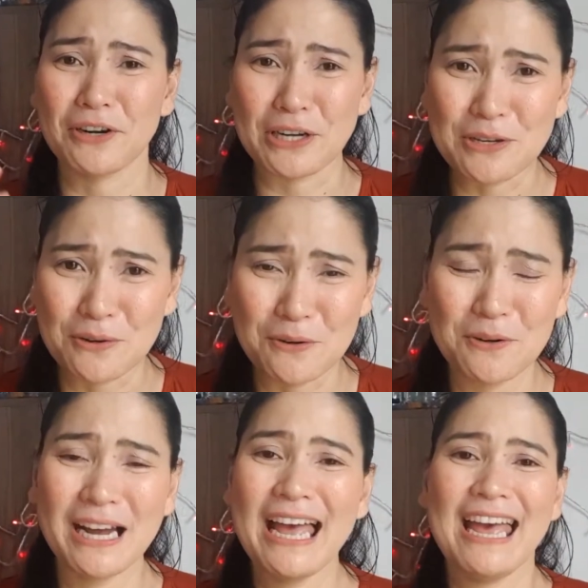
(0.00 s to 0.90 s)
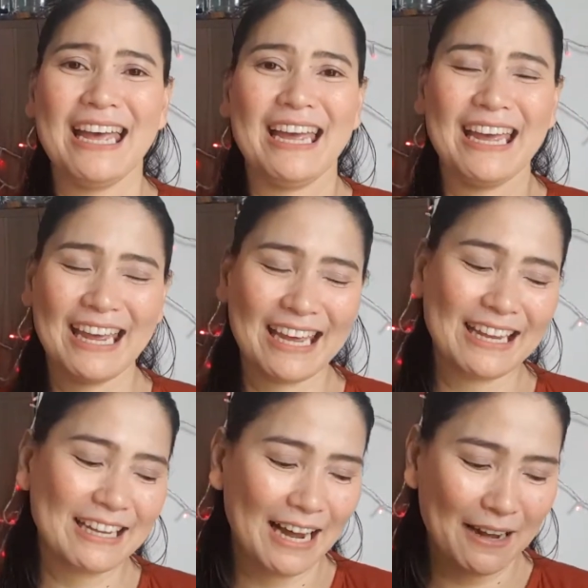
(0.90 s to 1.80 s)
for you.
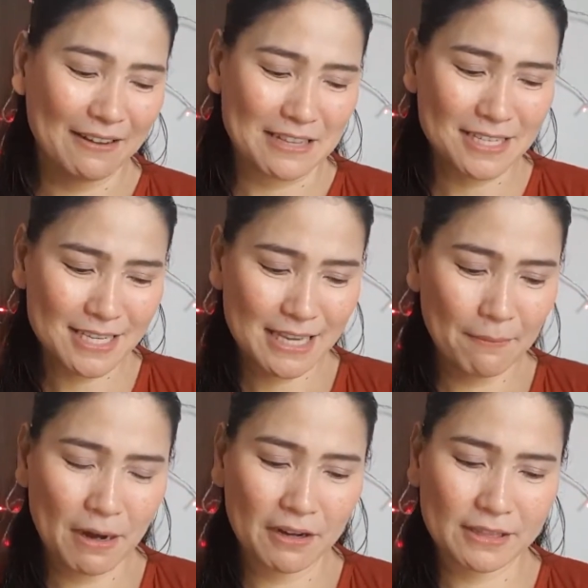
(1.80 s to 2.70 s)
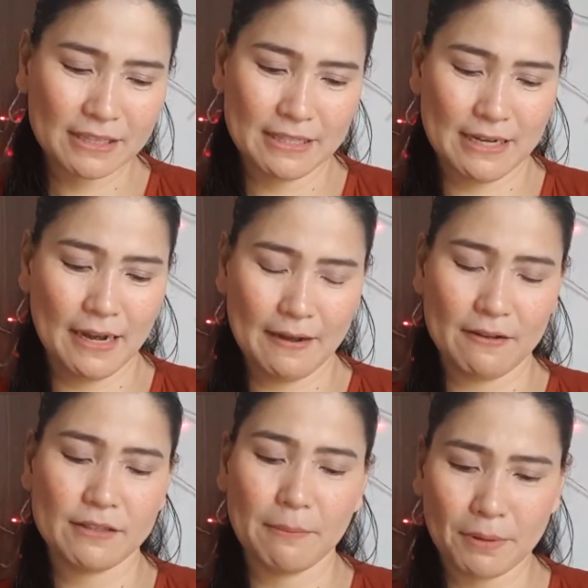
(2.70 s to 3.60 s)
And this is about the